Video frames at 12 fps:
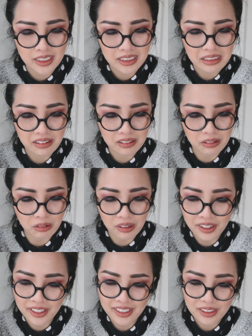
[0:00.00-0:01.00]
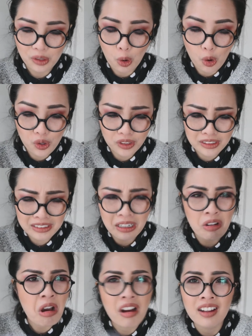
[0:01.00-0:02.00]
No. Corn.
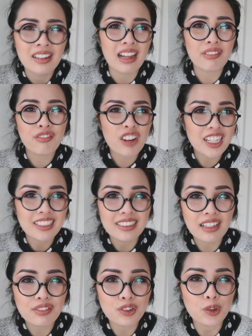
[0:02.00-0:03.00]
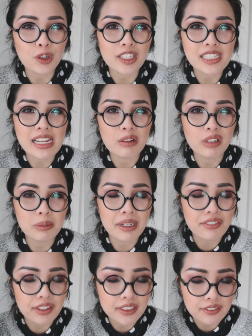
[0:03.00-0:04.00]
I fucking love corn. It's like one of my
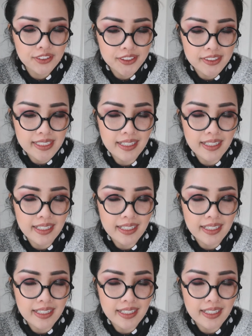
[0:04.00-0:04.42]
favorite foods.